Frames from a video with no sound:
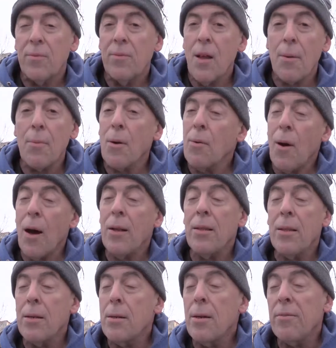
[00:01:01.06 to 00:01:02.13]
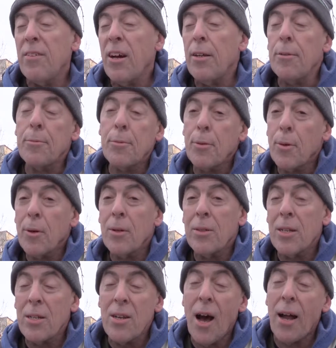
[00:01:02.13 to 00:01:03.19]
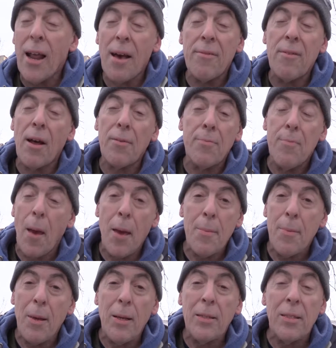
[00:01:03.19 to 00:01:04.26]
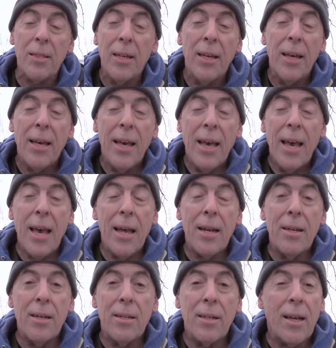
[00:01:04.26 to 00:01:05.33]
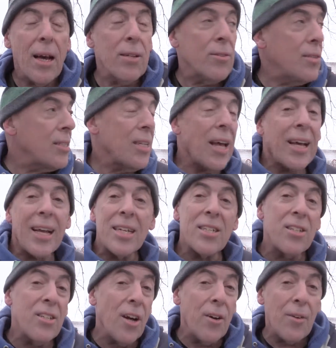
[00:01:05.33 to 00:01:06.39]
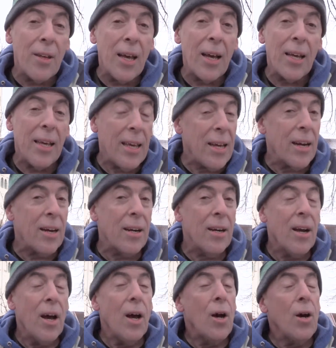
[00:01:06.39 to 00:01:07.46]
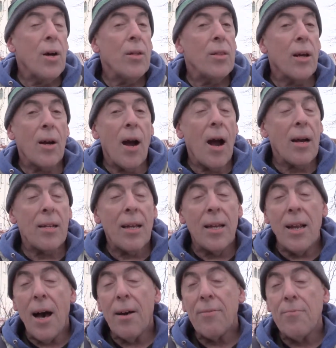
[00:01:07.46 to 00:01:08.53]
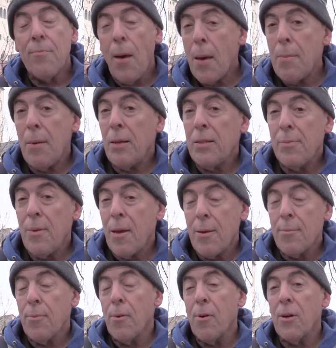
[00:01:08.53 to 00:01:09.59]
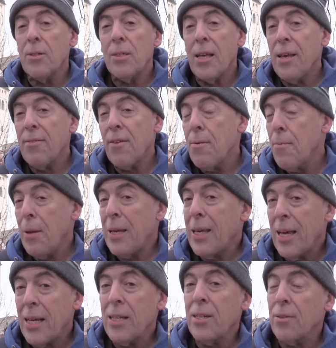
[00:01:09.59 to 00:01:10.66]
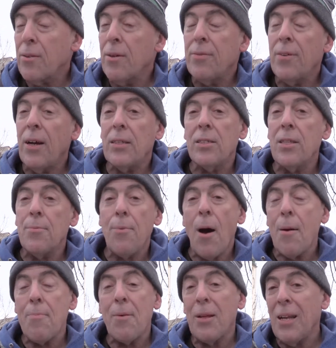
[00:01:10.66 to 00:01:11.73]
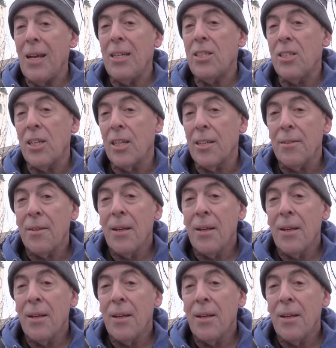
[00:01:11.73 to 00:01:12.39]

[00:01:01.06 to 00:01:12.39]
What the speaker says: number one, the developed world does not have enough babies. In the countries like Estonia here, there aren't enough babies being born to even begin to refresh the population.